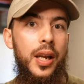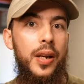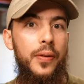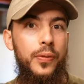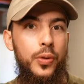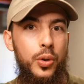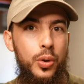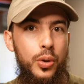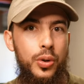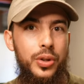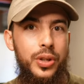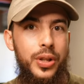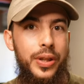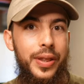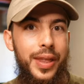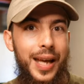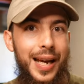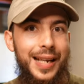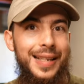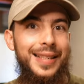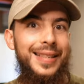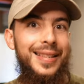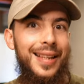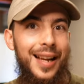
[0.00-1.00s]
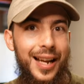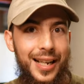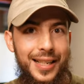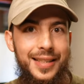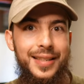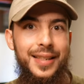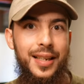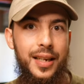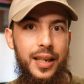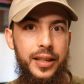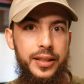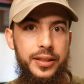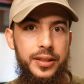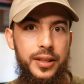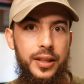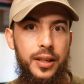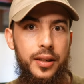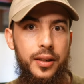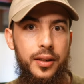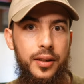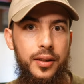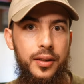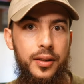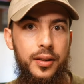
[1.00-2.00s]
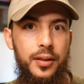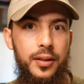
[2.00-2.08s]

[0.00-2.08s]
And of course, that is isolating.